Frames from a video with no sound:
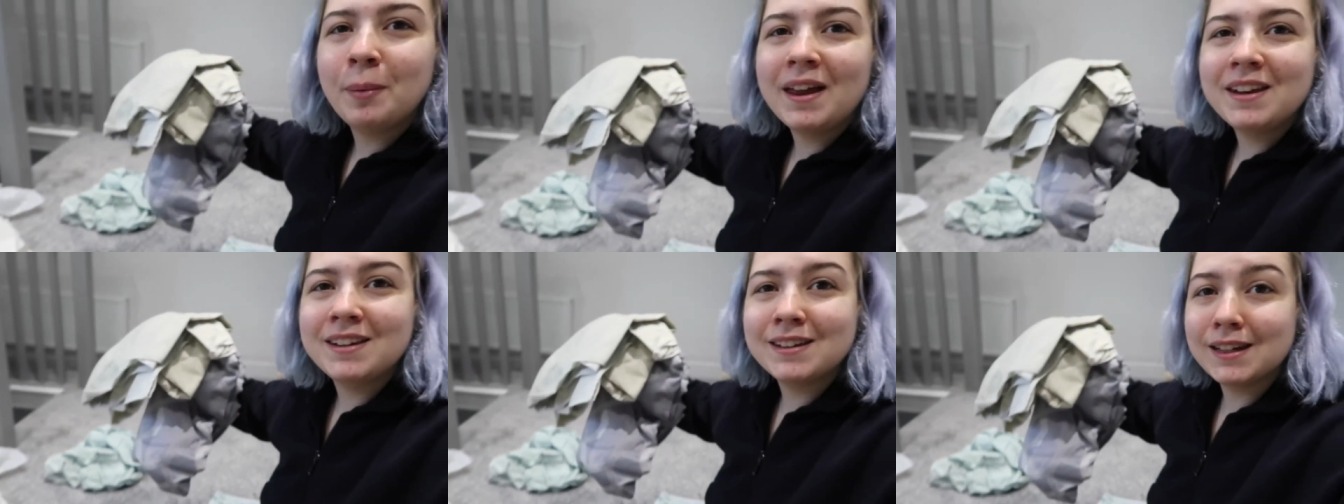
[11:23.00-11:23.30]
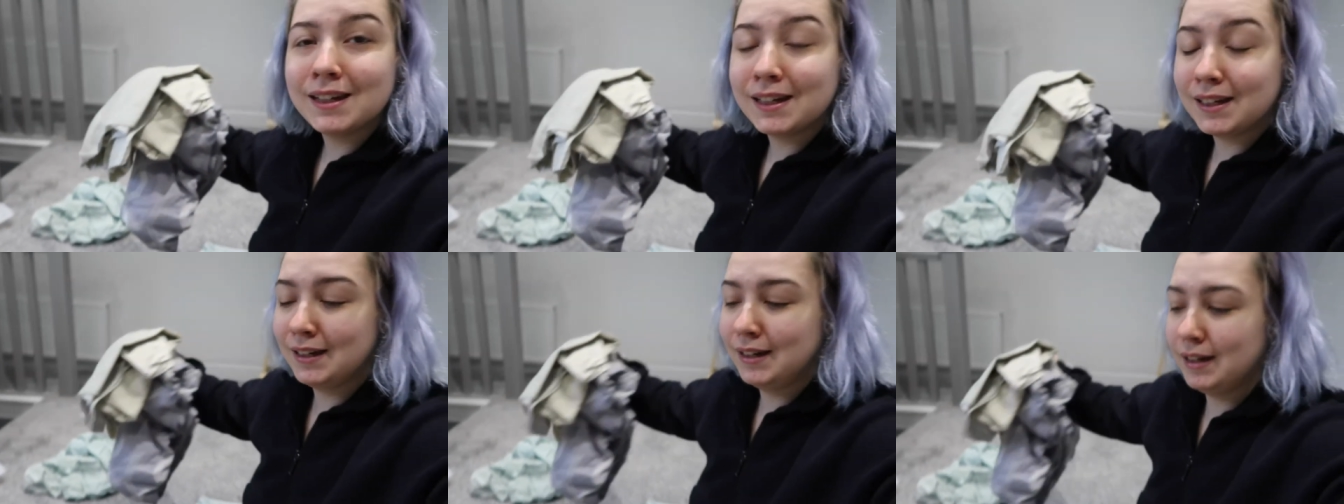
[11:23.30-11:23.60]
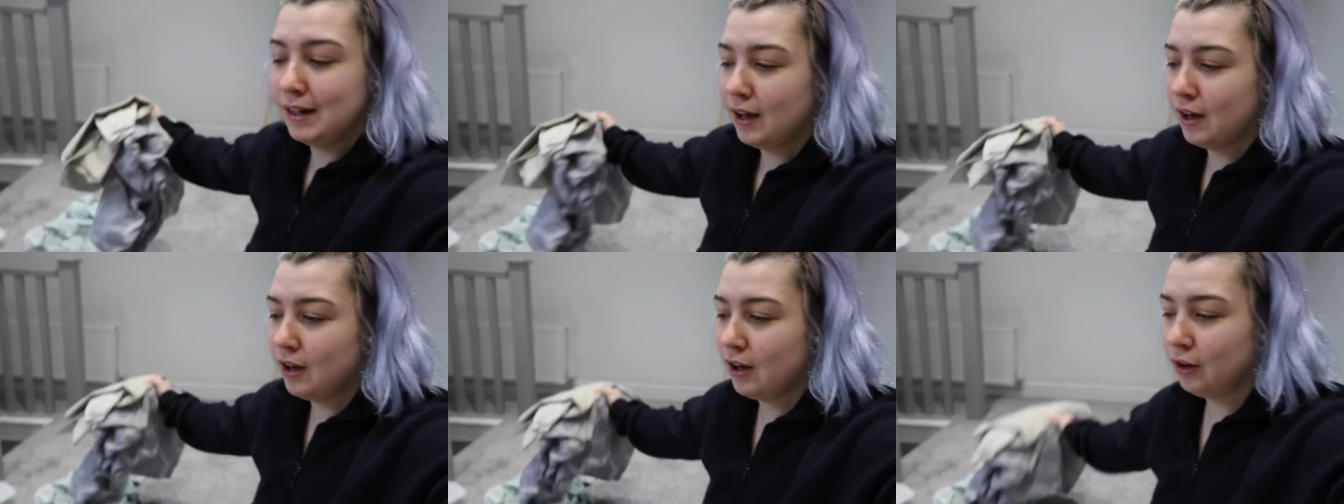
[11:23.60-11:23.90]

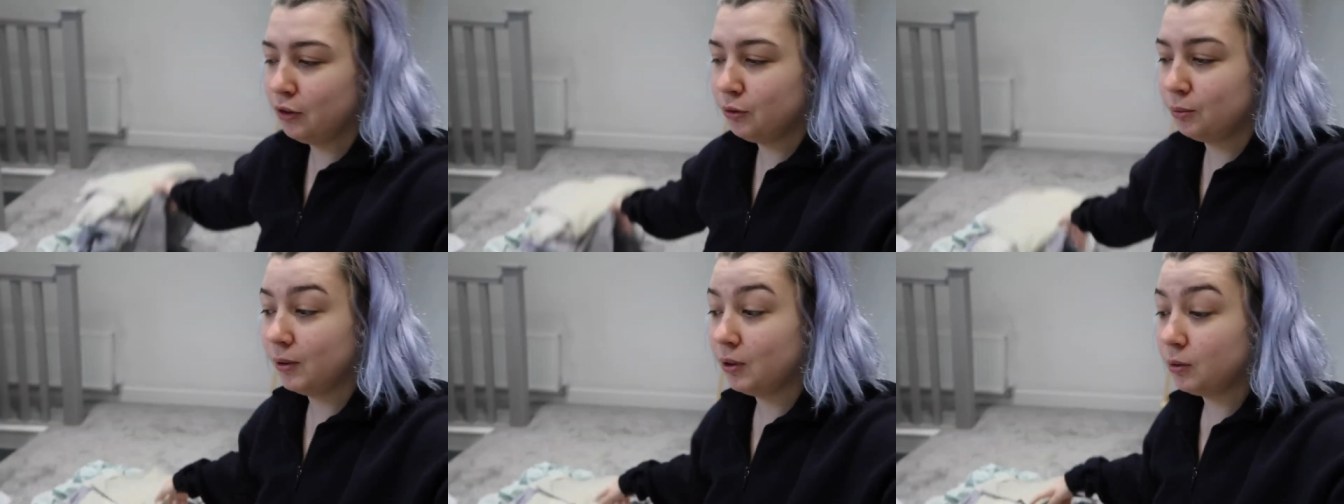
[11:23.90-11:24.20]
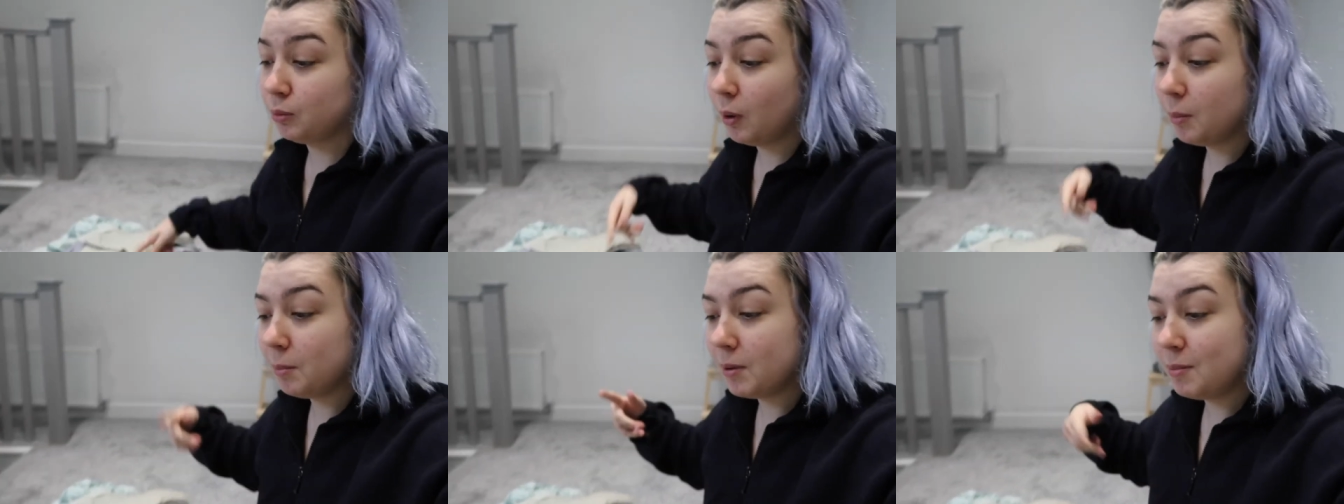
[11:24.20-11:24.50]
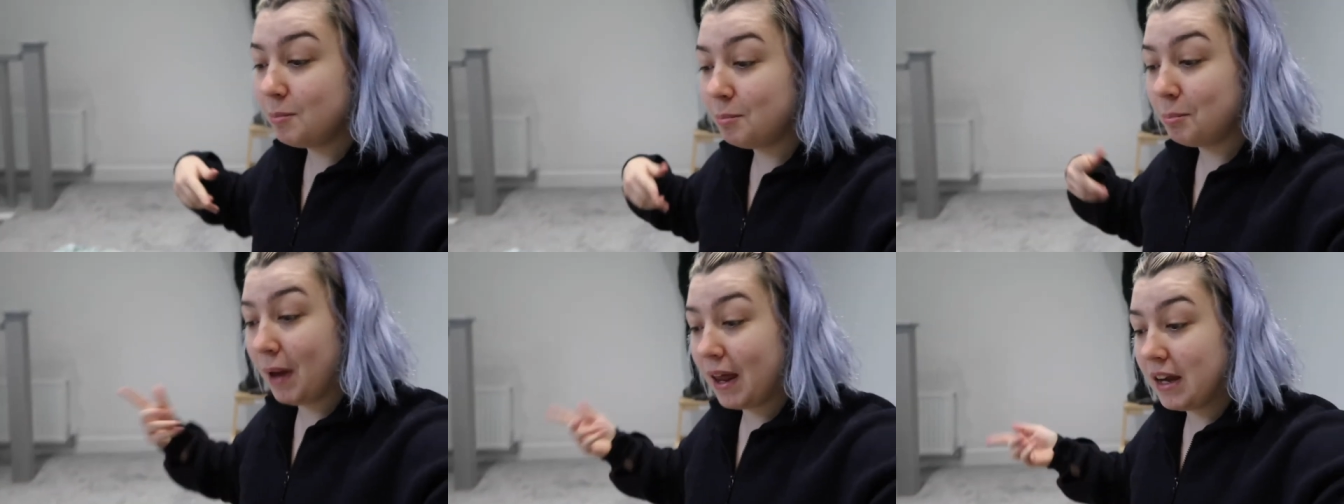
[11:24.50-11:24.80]
bedding because uh, we're
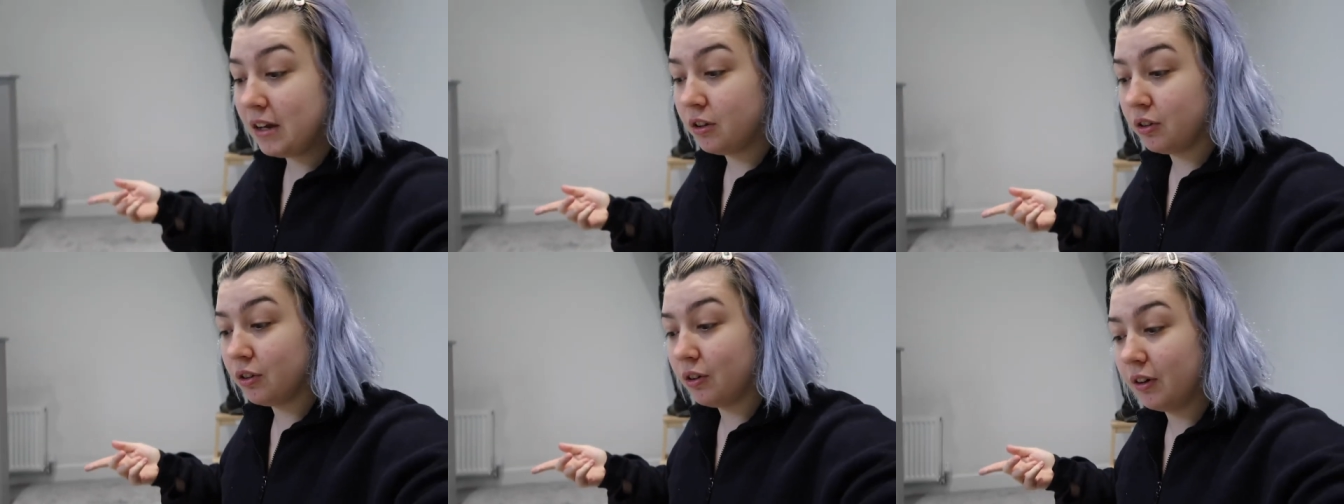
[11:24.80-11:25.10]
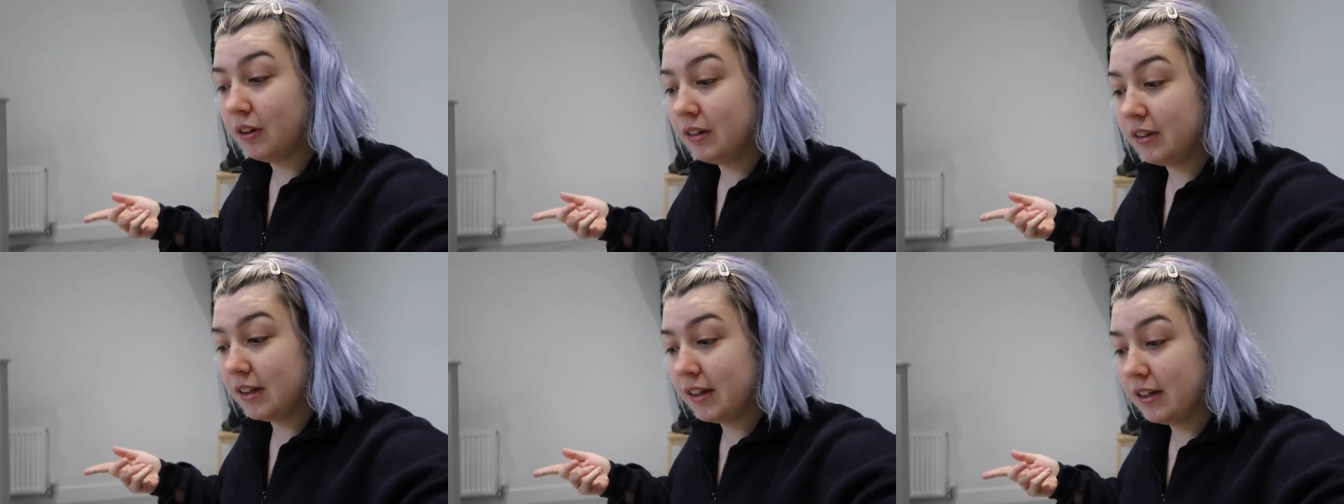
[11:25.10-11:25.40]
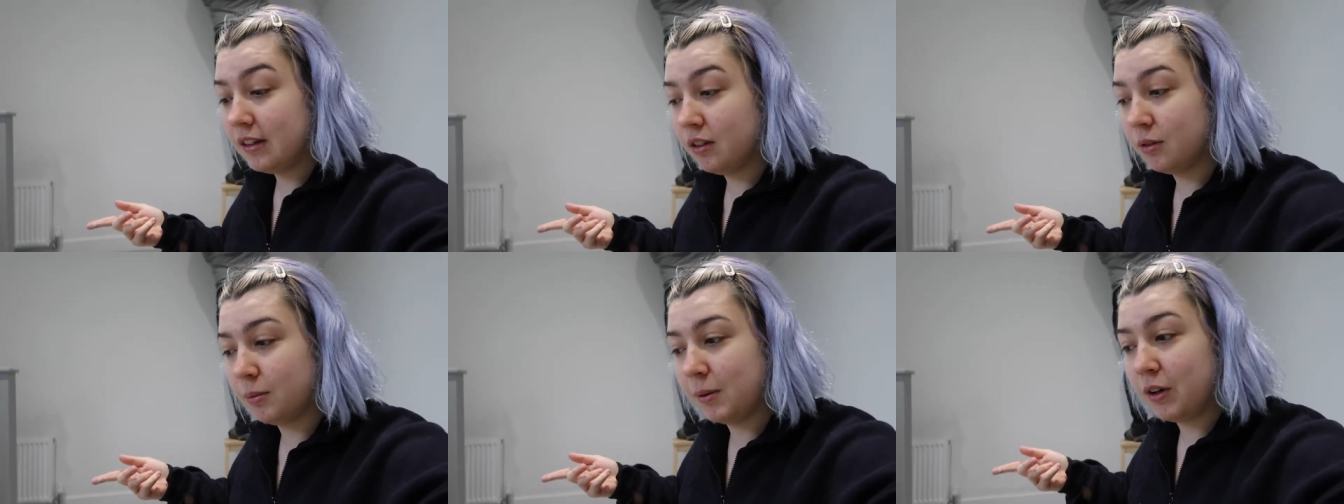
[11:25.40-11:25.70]
swapping bed
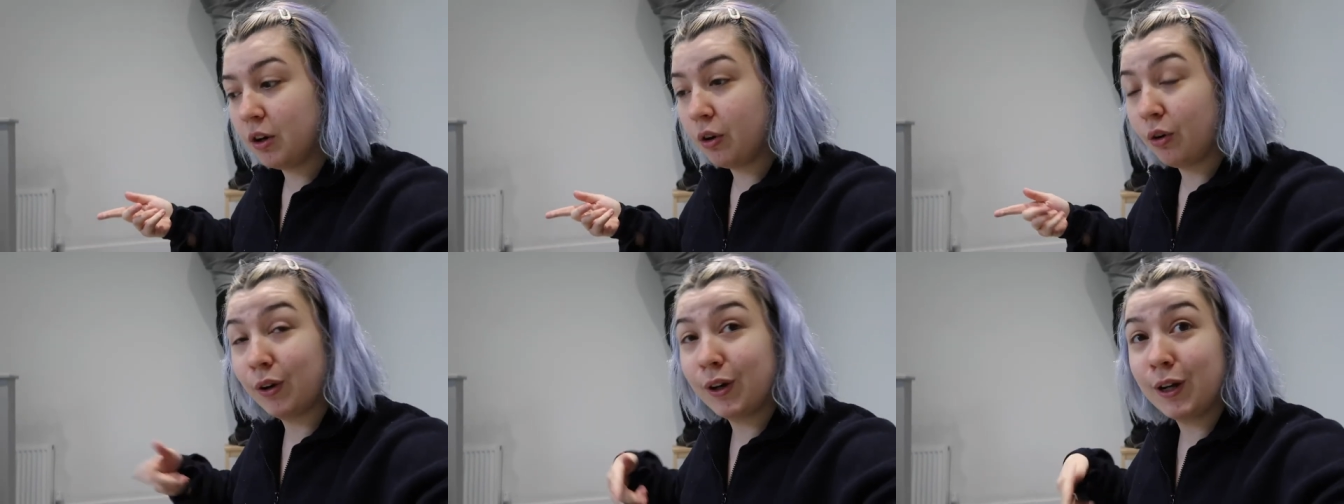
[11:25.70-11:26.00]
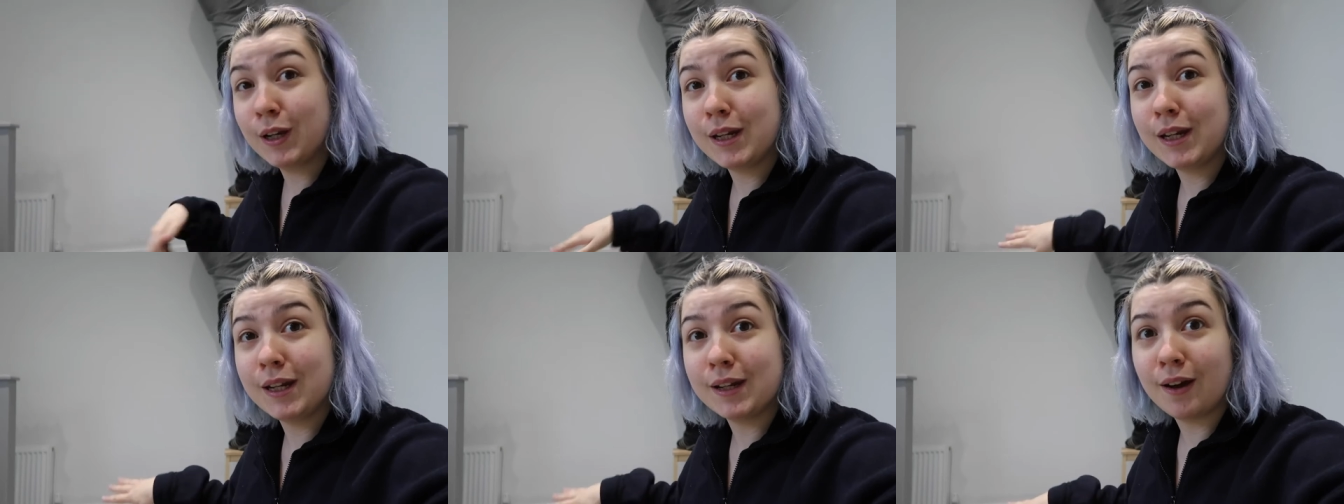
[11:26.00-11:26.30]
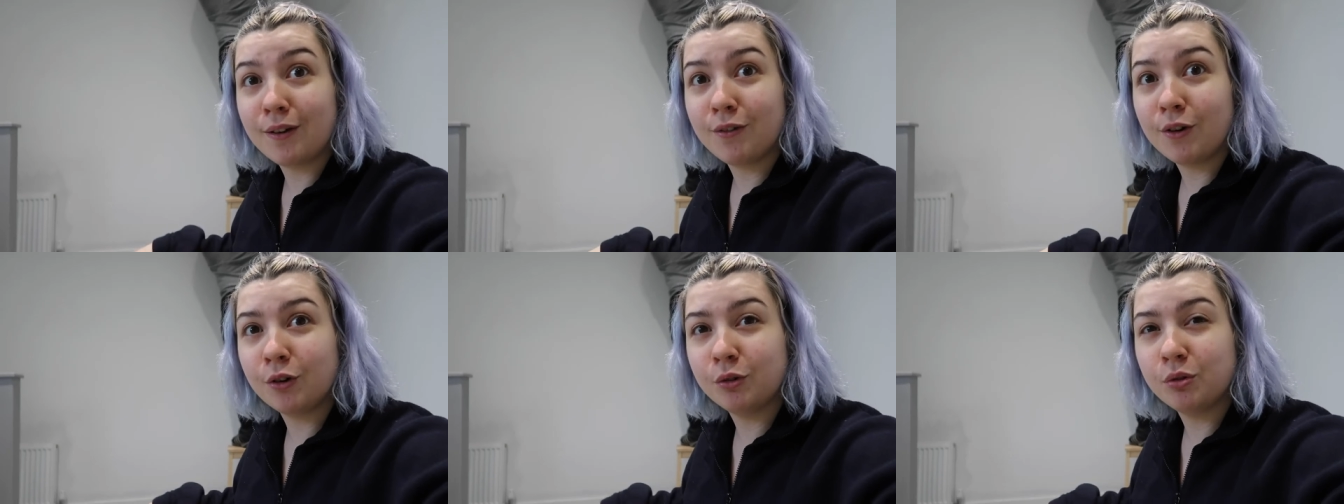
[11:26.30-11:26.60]
sizes so we're not going to need
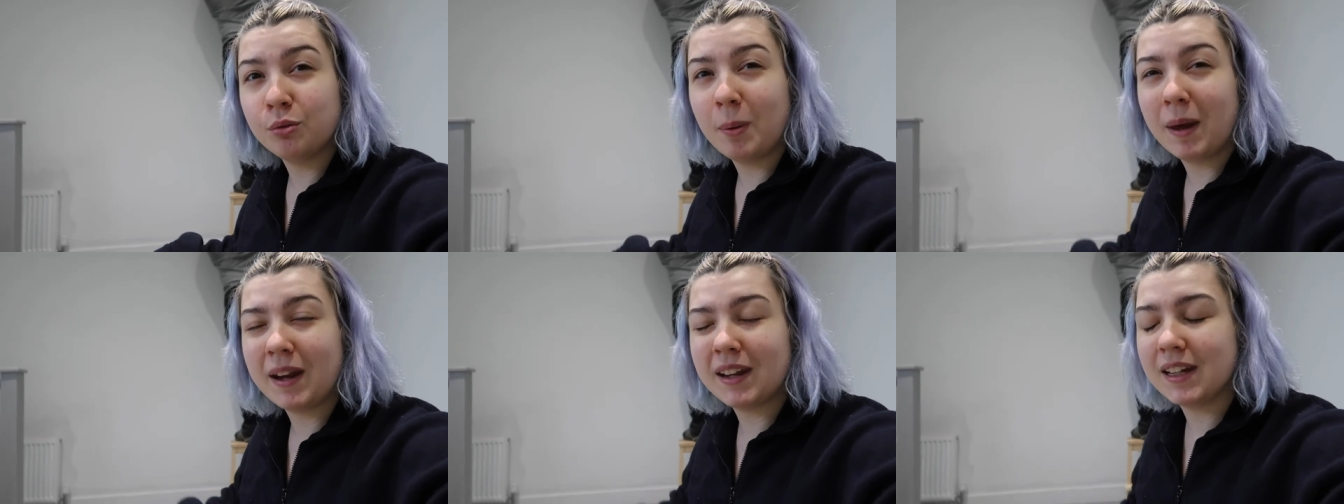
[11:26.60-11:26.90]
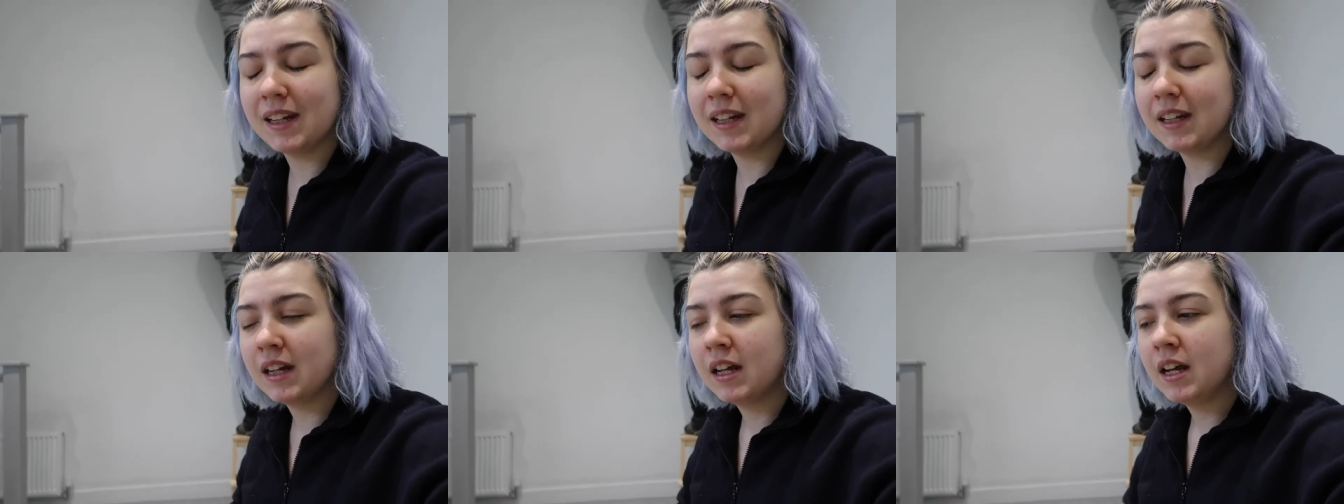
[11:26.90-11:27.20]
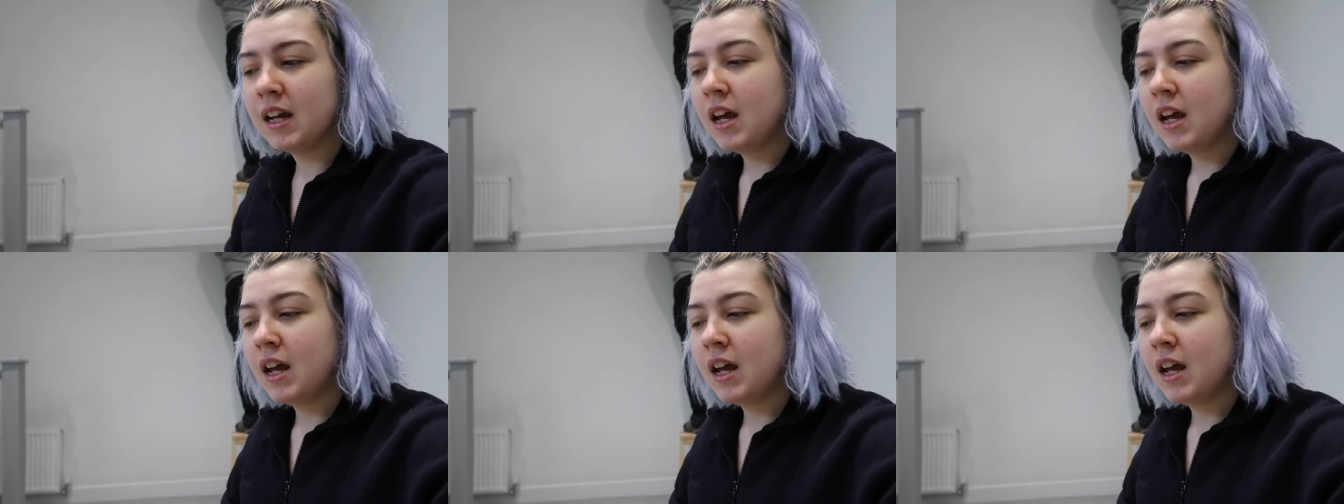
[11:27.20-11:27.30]
our old bedding